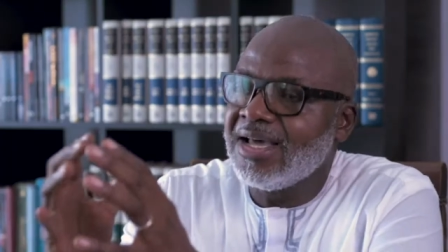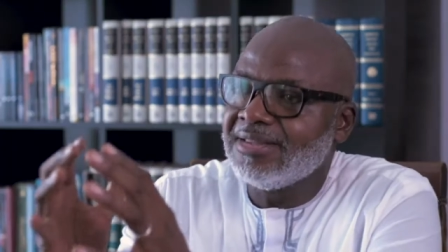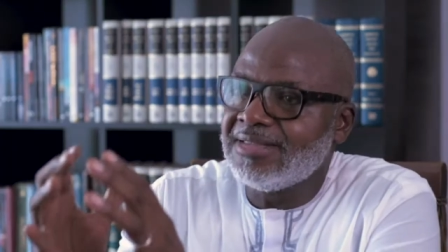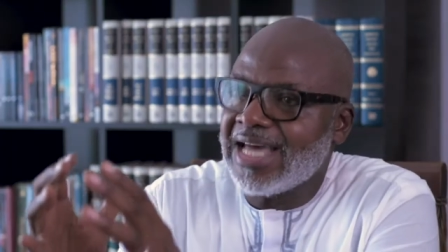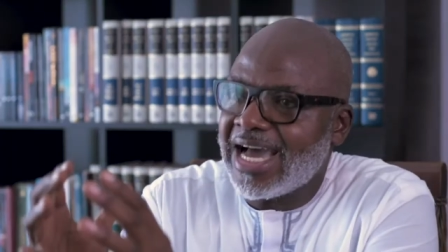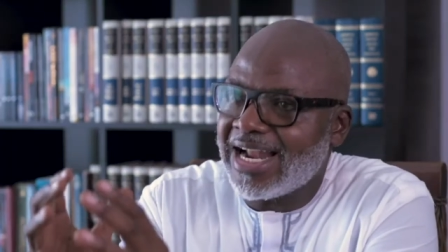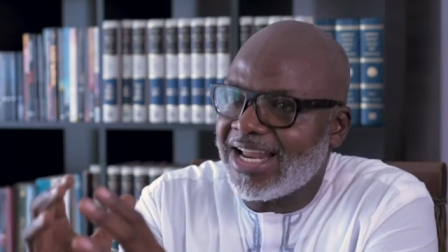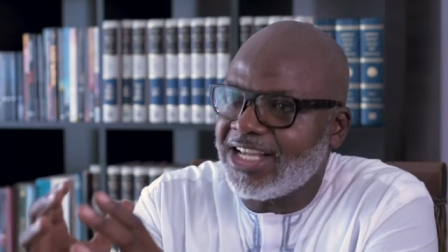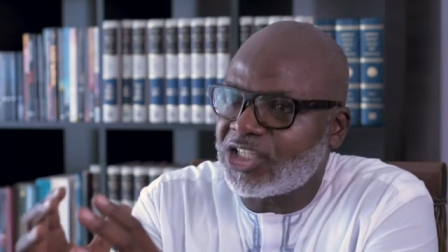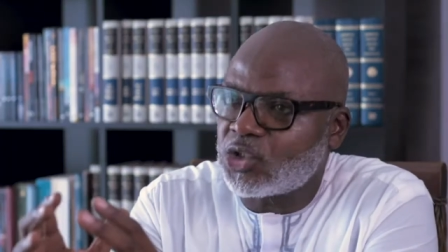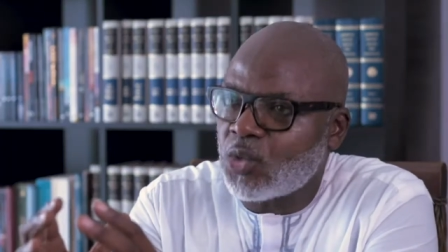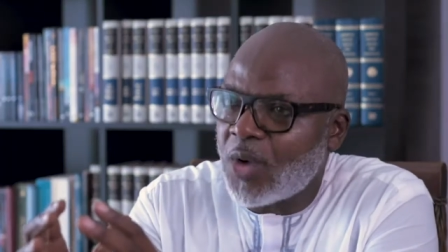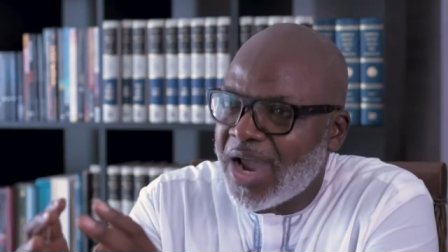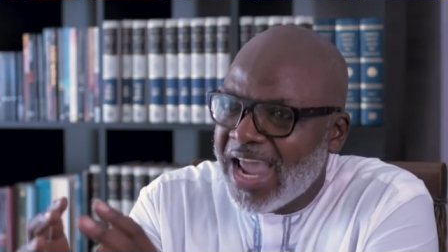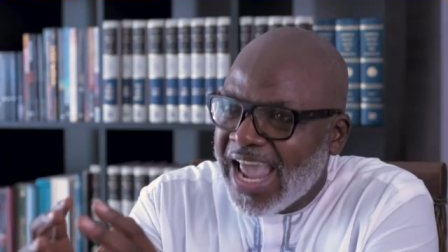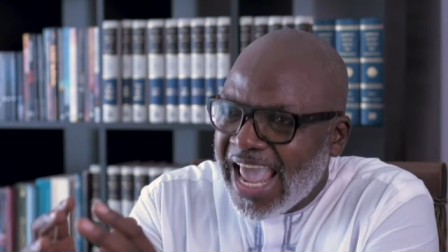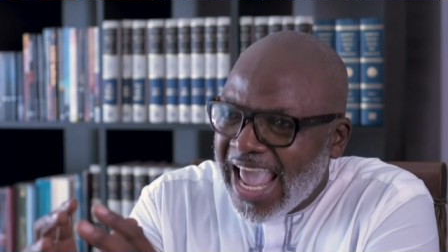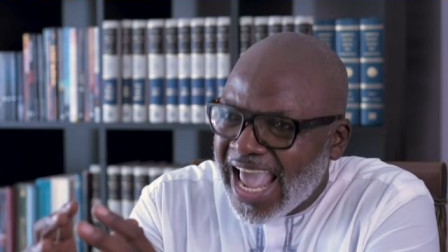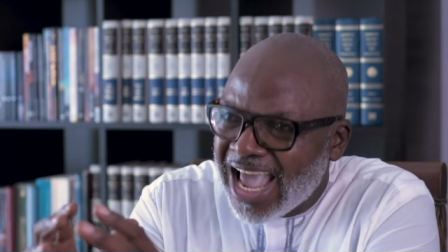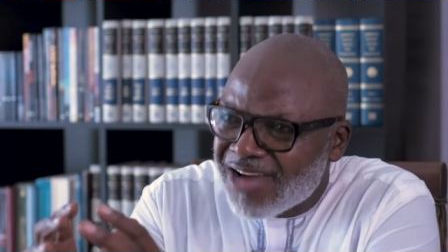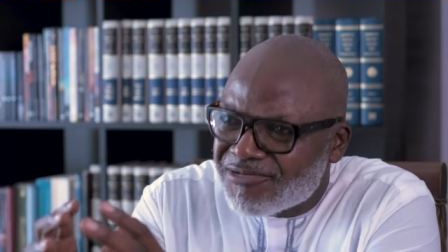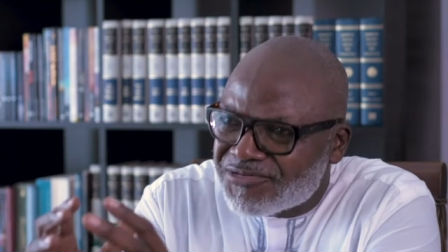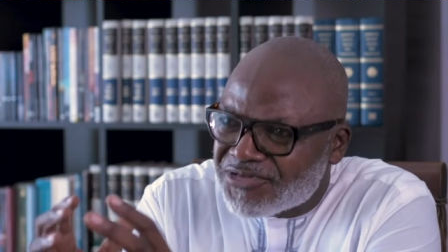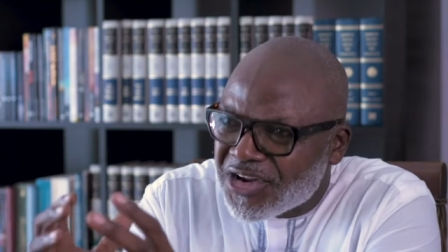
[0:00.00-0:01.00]
That is where
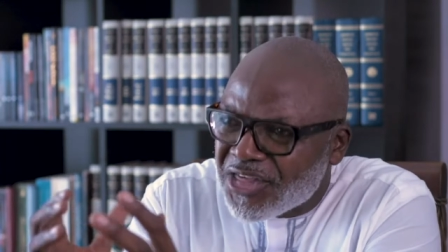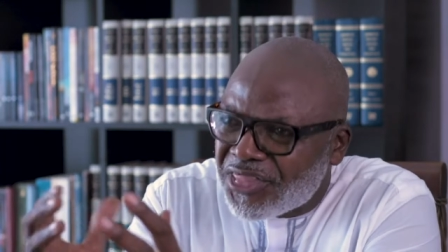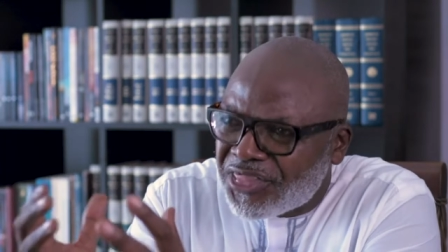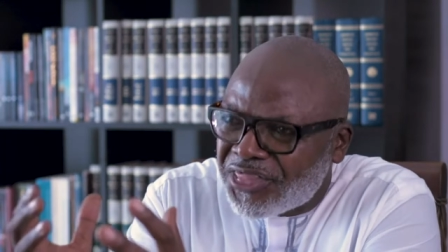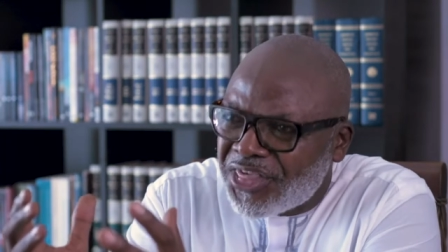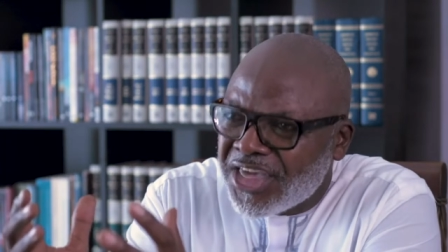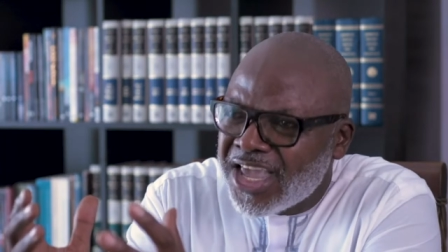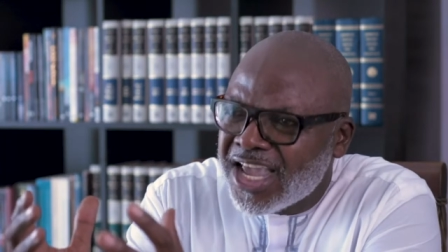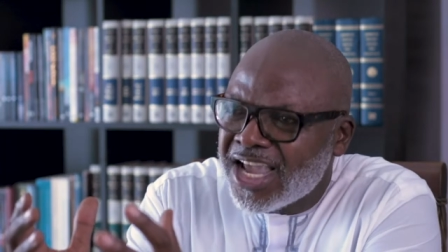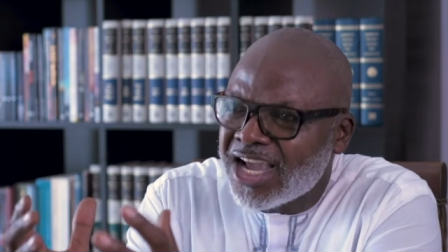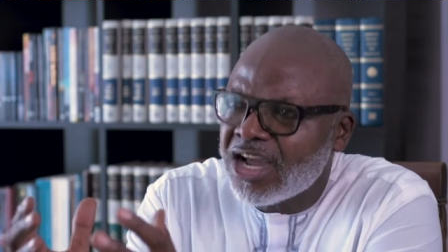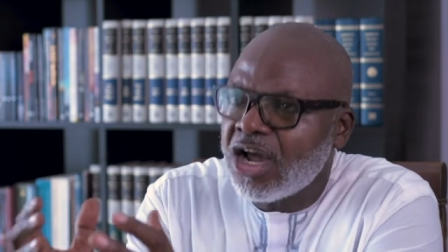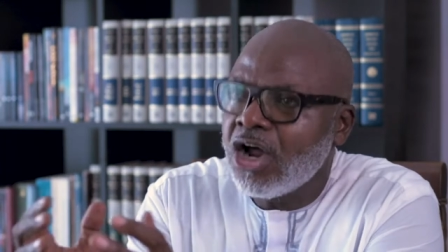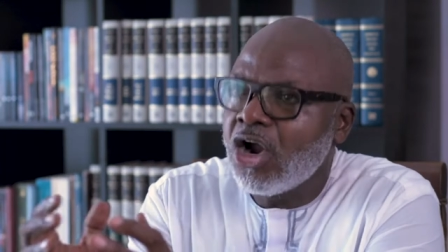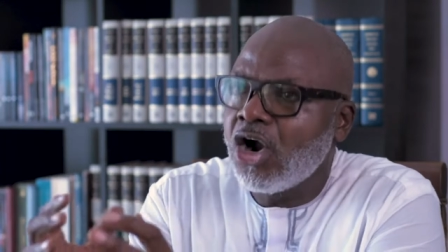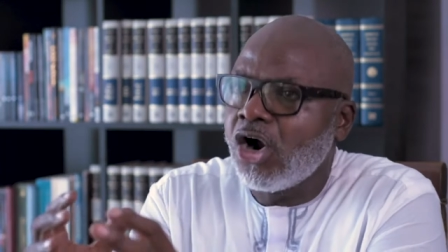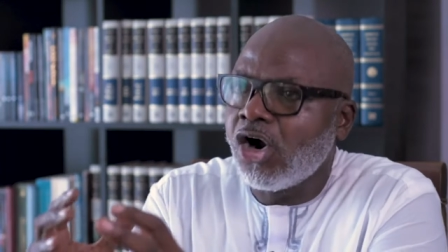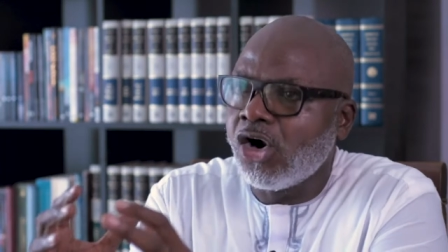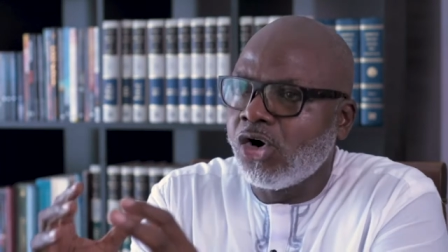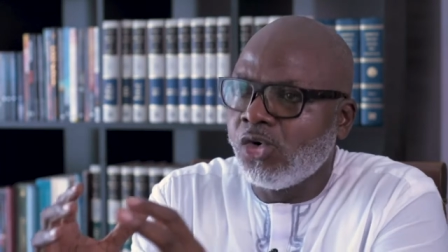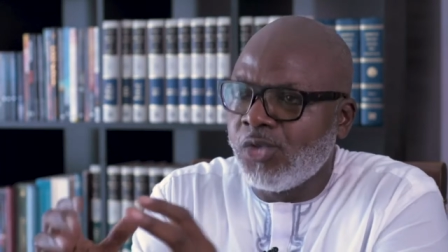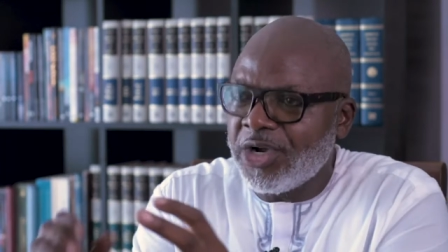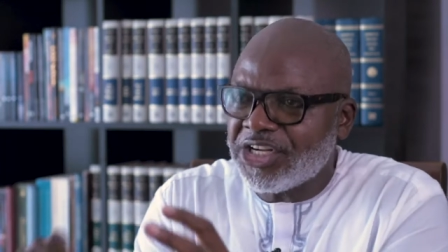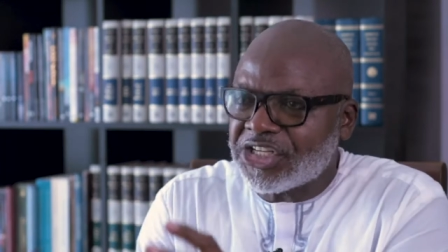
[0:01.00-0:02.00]
everything
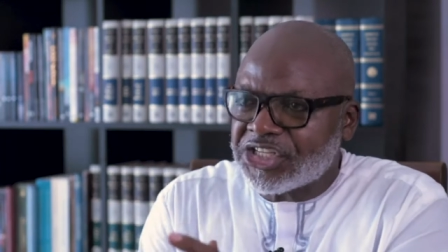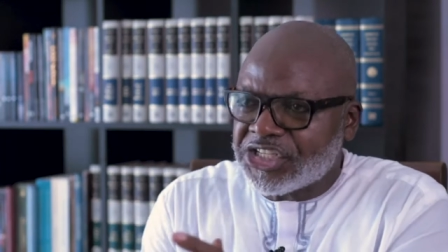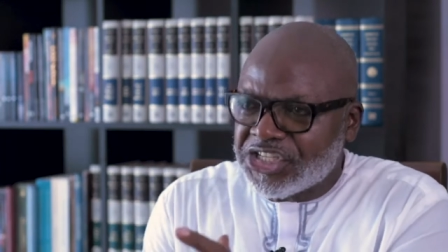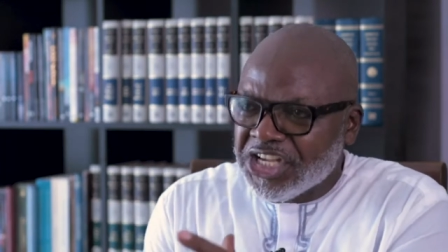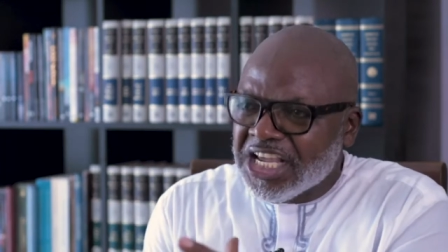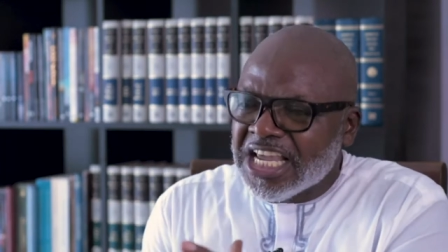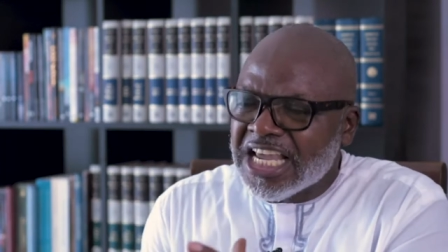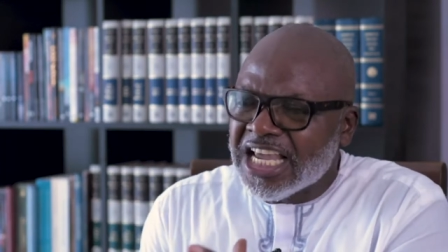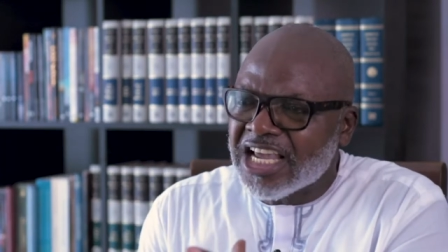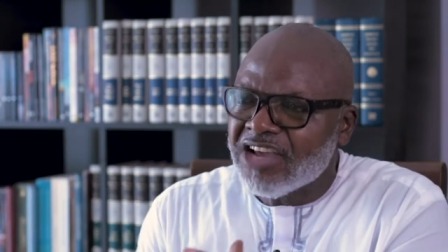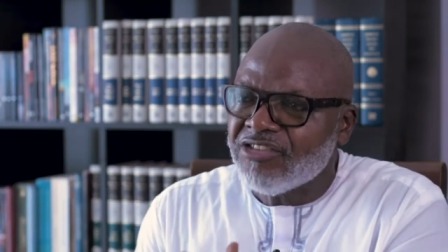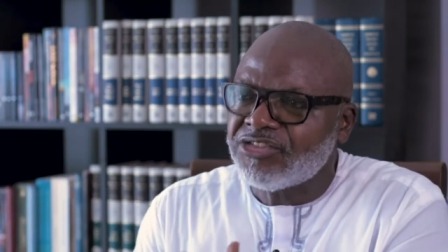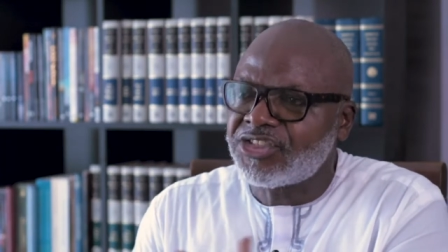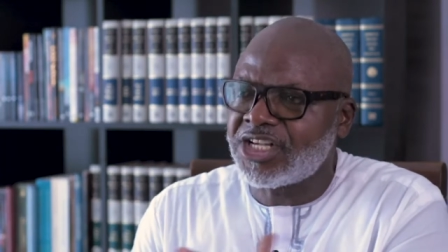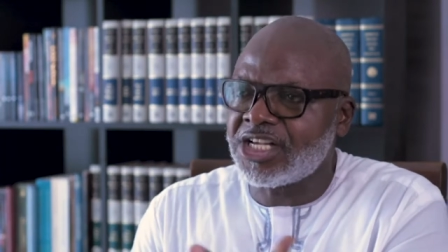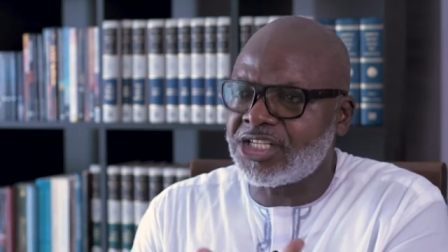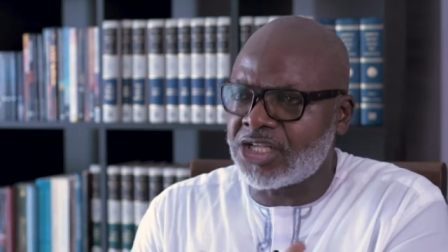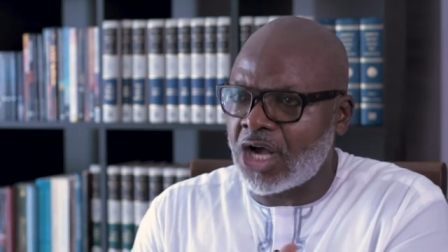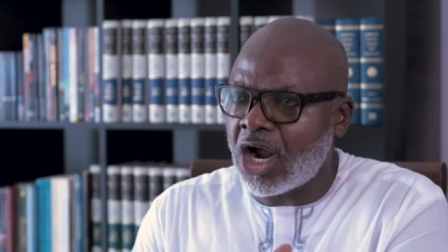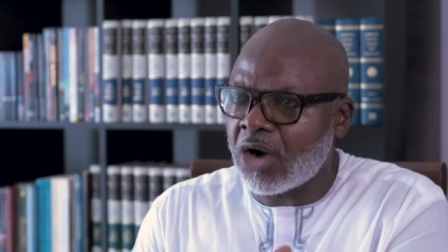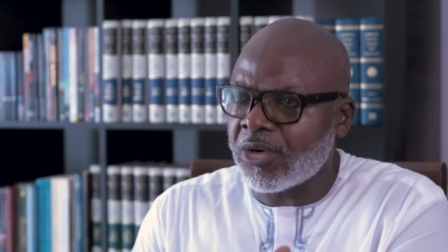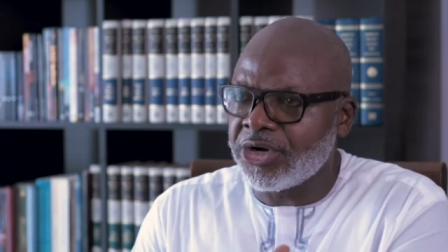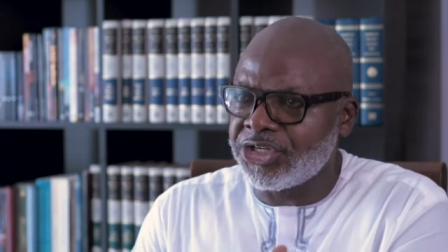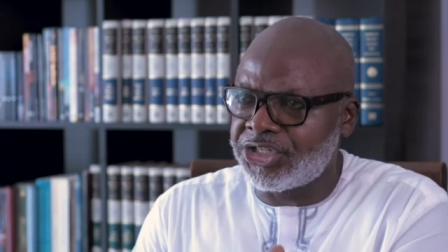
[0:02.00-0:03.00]
receives its
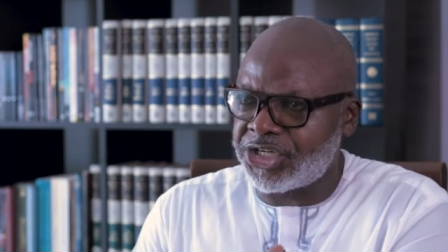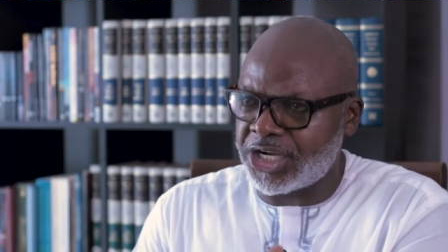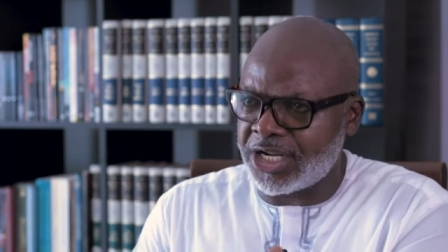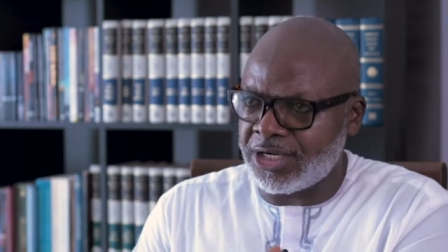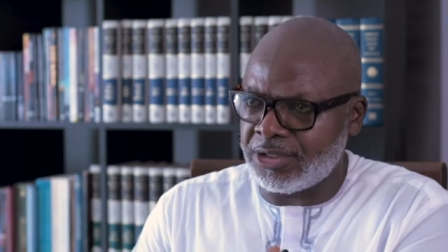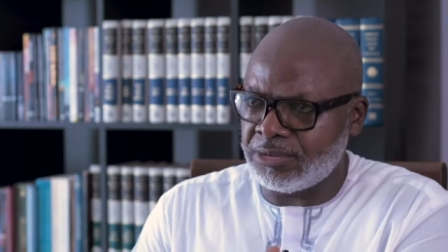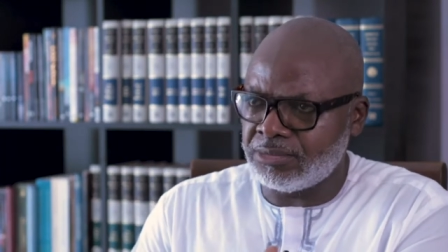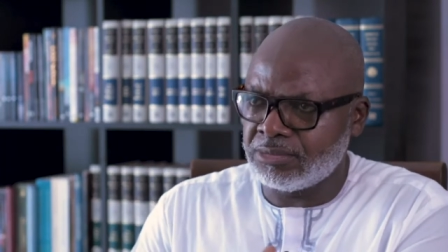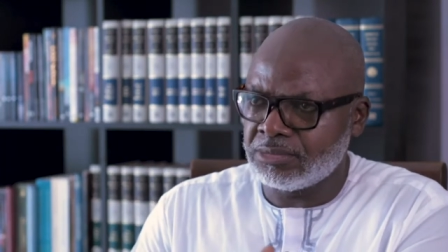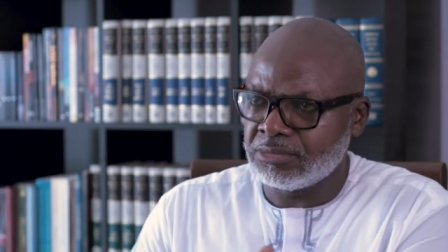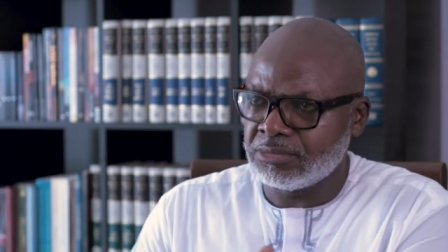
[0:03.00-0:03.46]
origin.